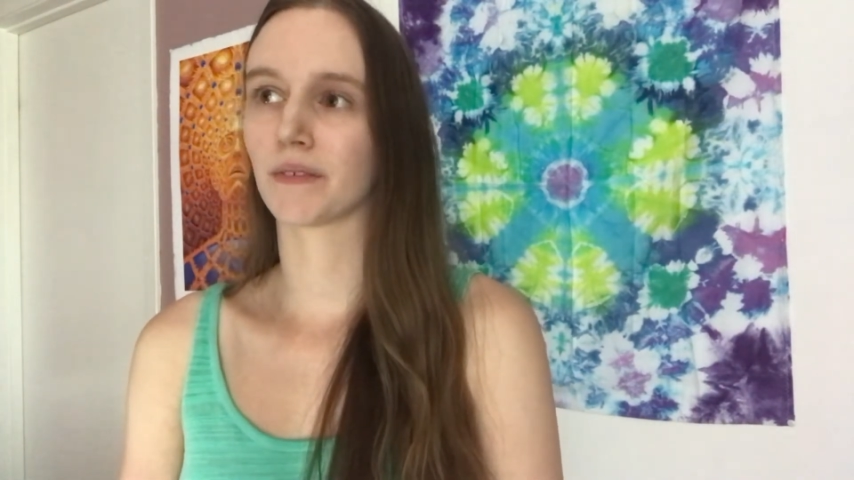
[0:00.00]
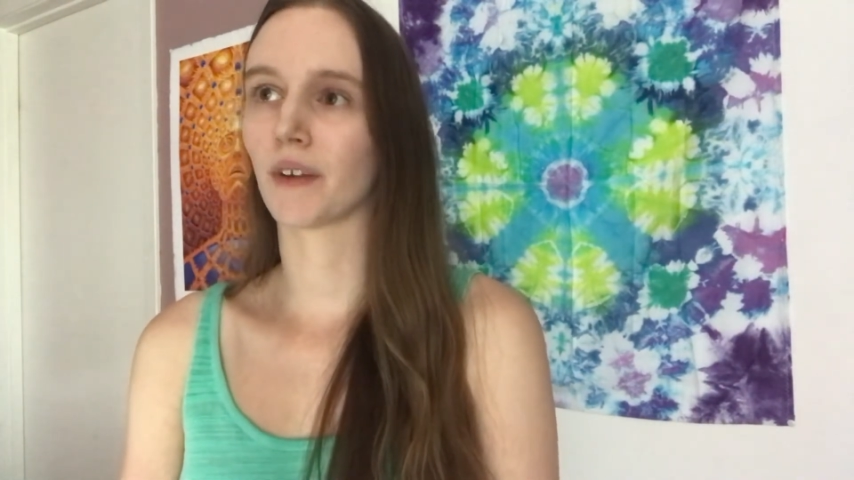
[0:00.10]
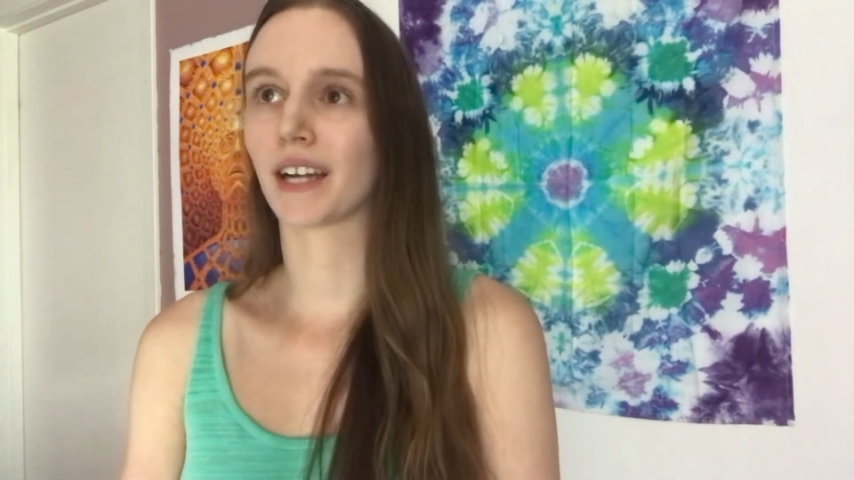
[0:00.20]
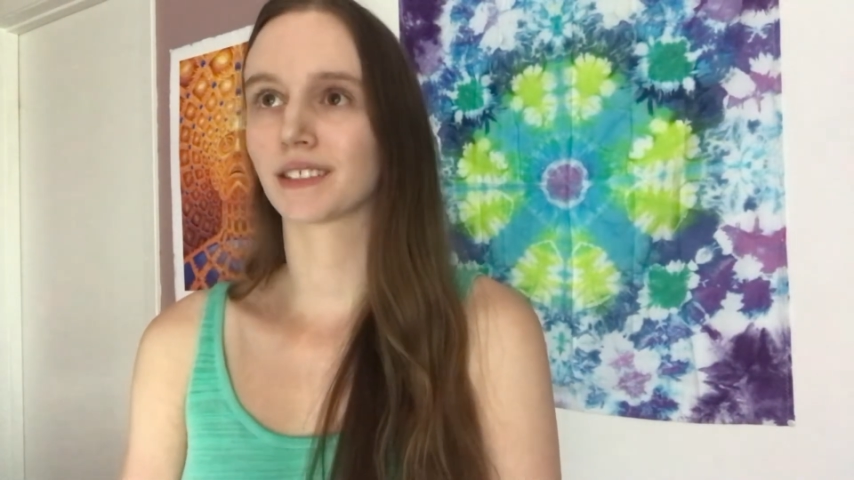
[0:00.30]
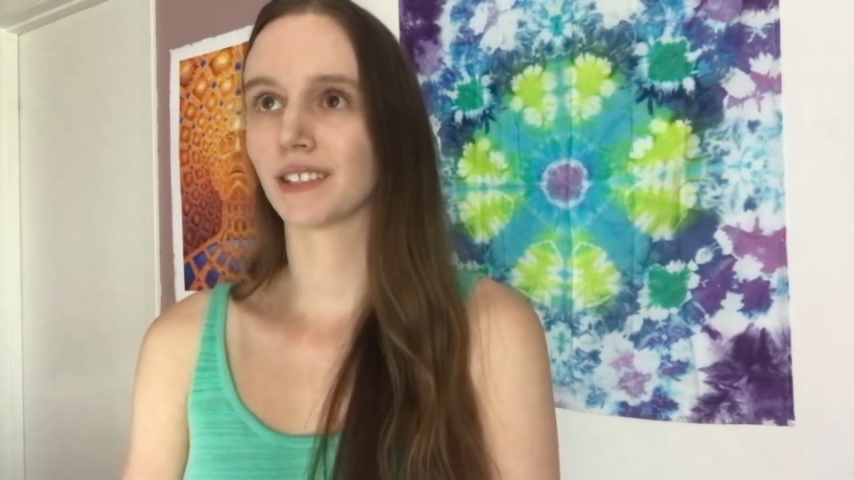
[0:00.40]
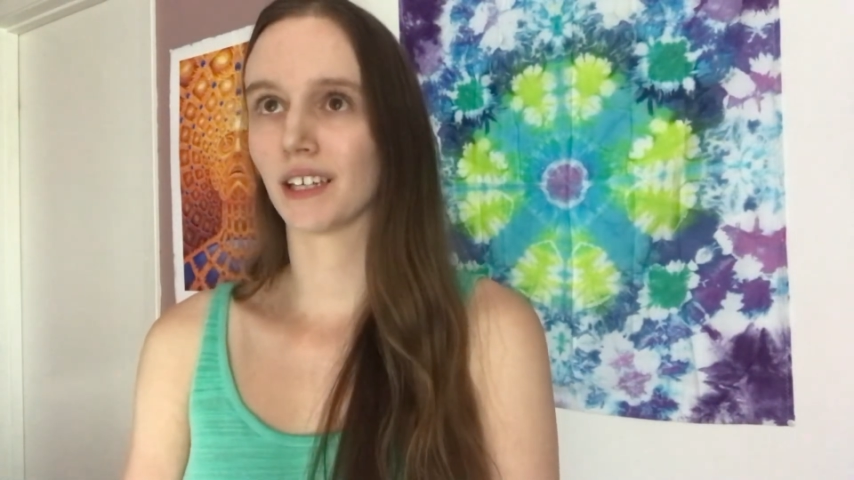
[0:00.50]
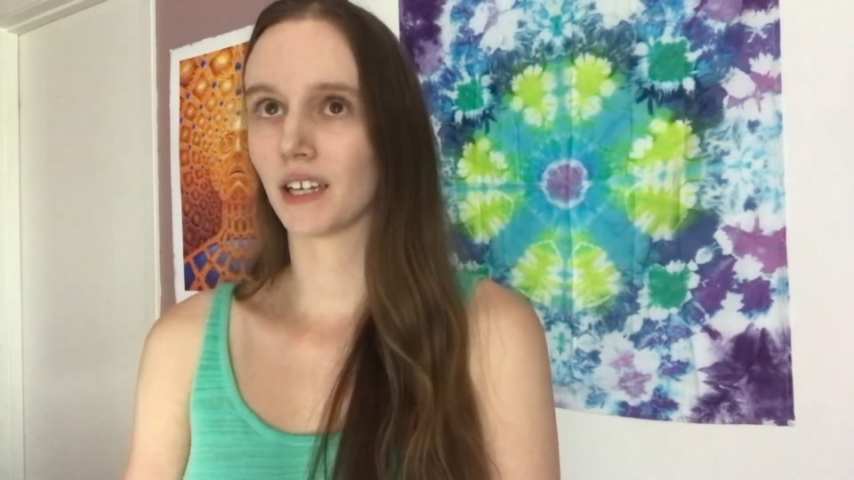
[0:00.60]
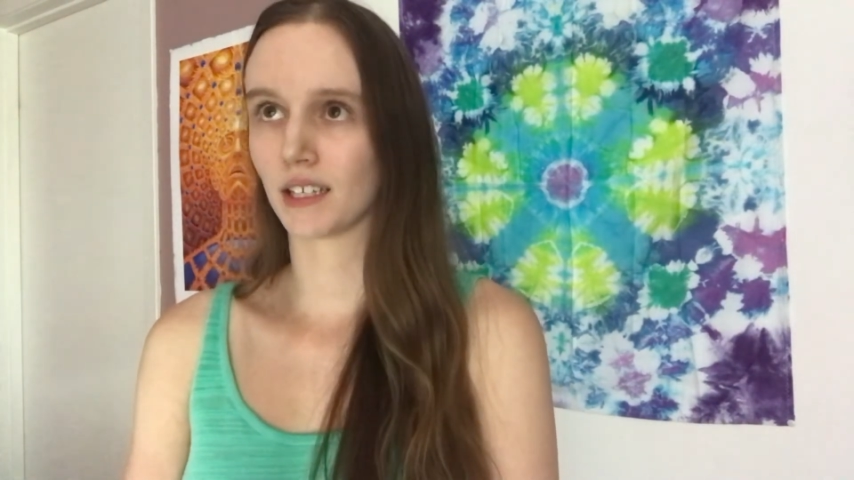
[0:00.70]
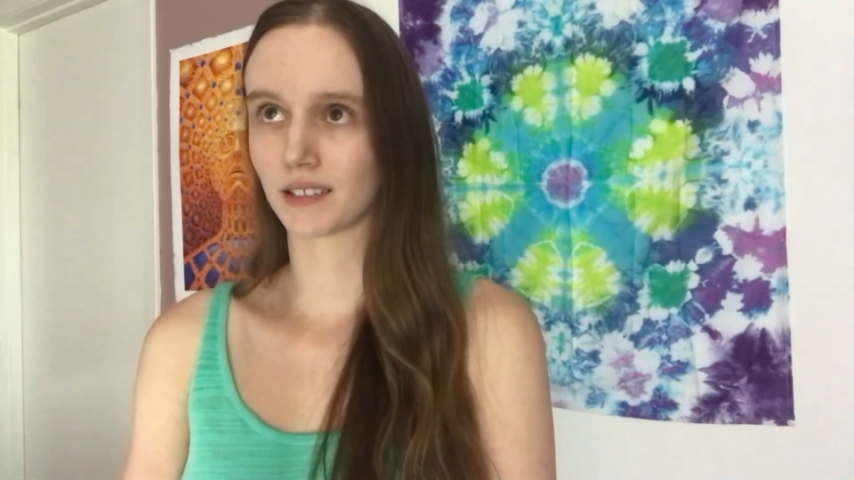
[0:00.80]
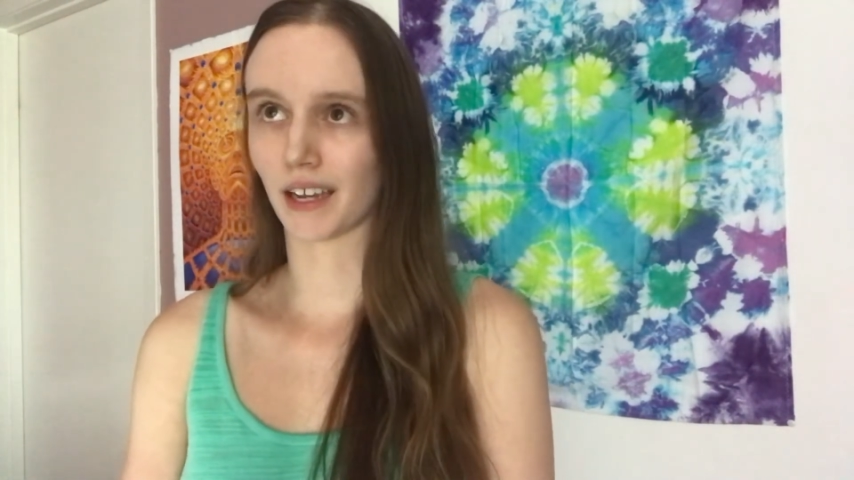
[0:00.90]
In fact,
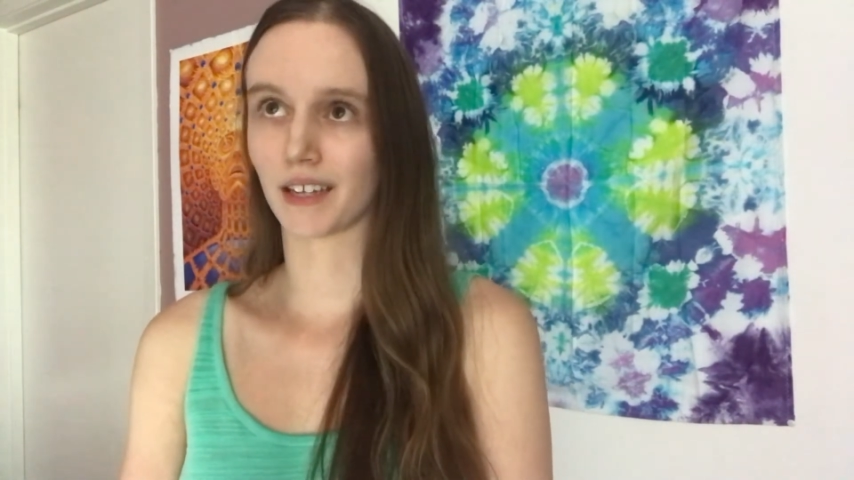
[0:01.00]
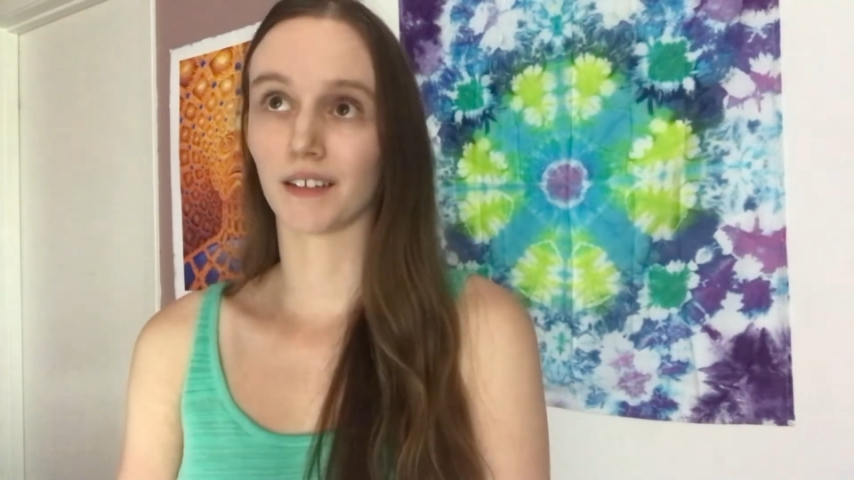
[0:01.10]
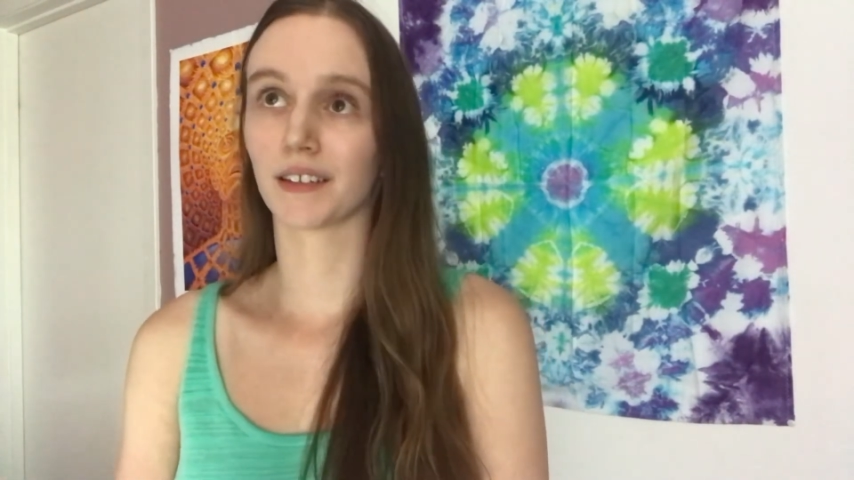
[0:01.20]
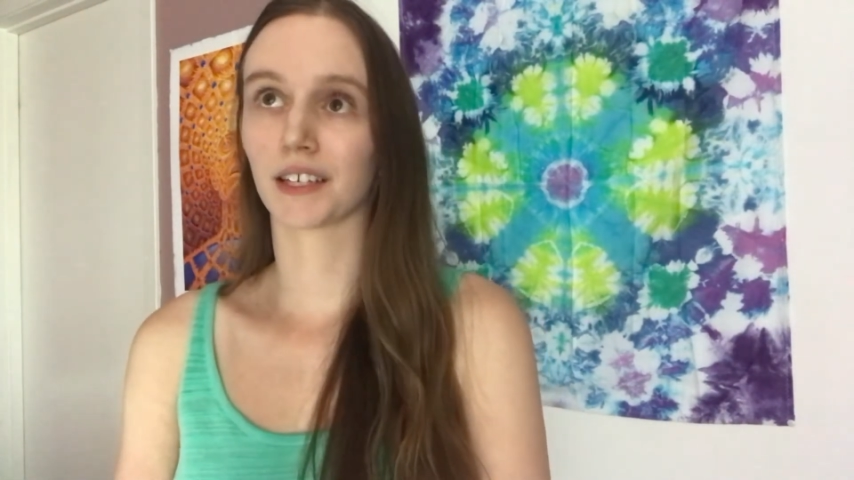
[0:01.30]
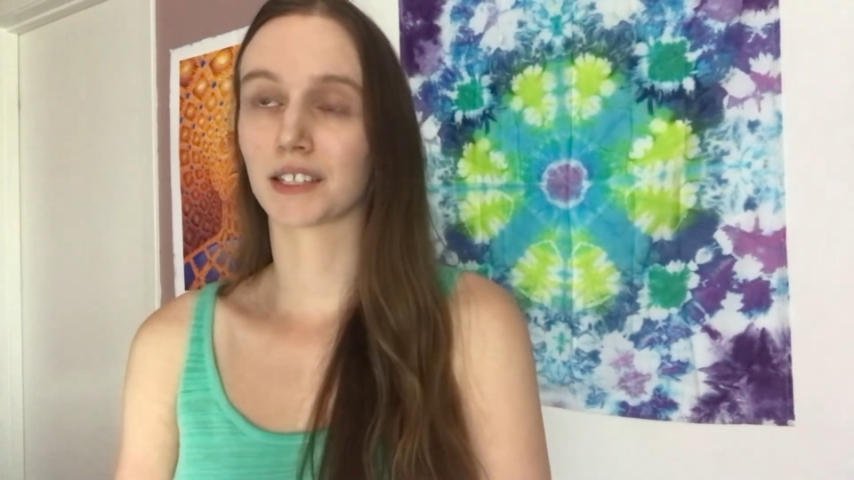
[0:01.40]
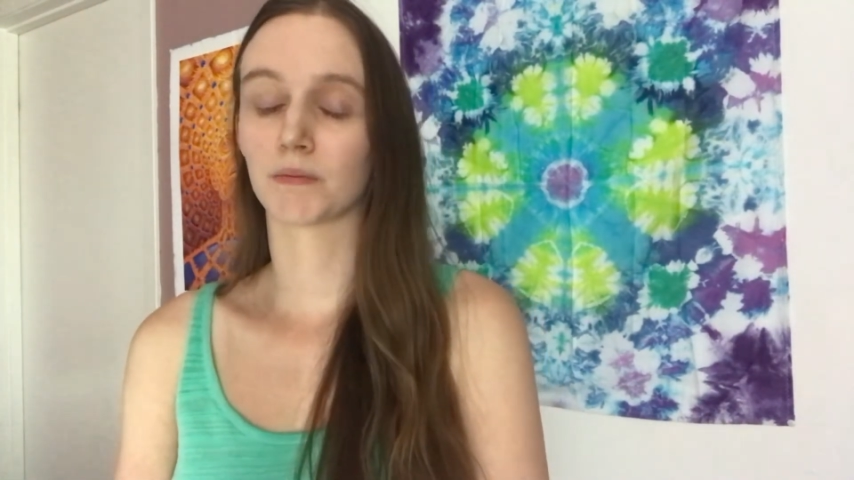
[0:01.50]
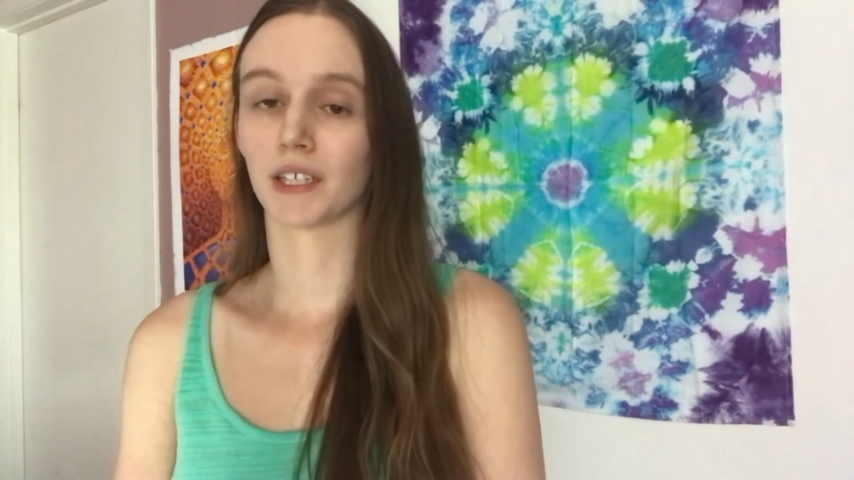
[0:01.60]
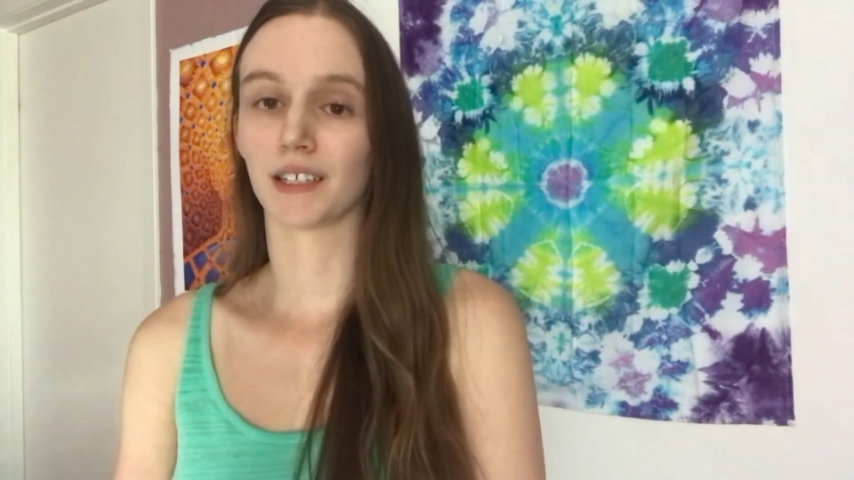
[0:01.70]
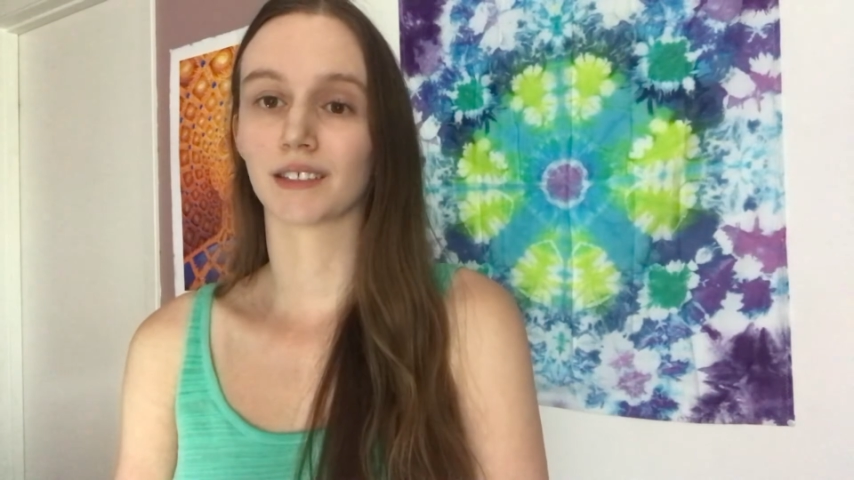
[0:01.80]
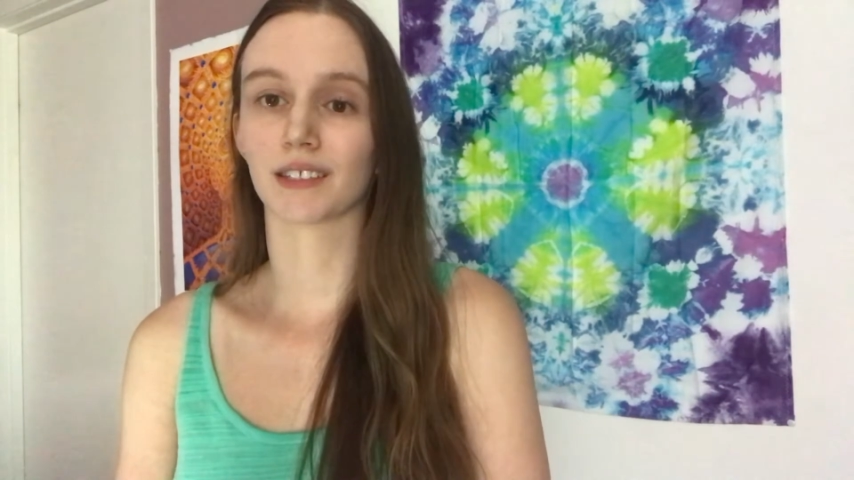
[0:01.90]
any psychedelic
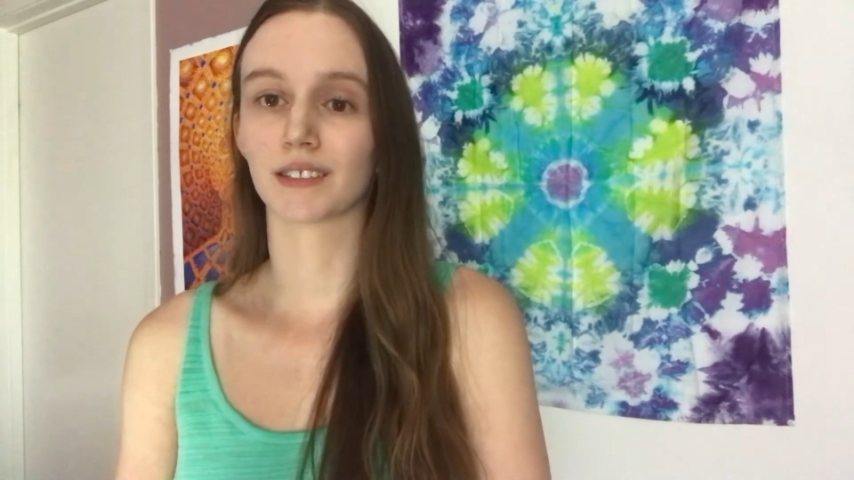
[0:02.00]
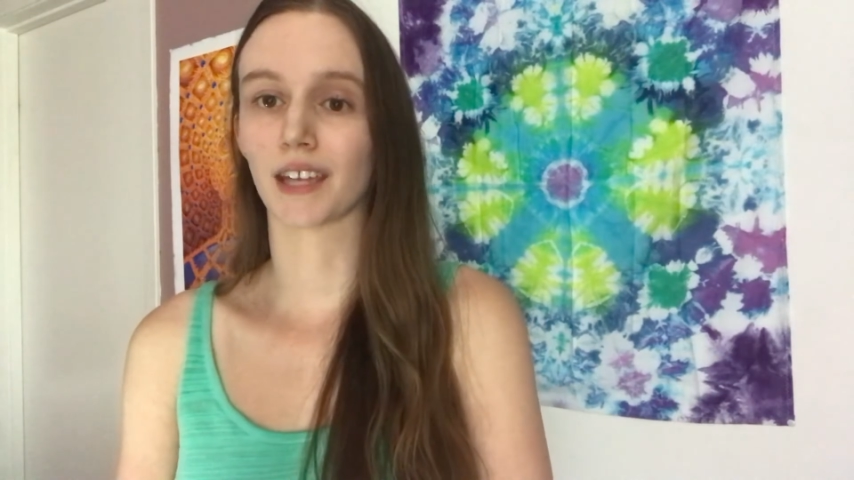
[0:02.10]
experiences